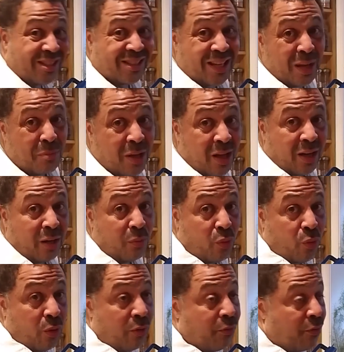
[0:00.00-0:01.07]
the same cutting
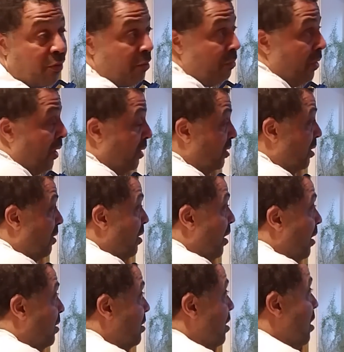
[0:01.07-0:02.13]
board for the meats and
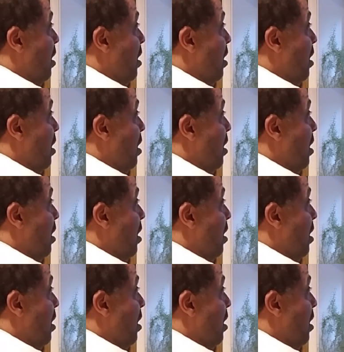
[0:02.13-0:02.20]
things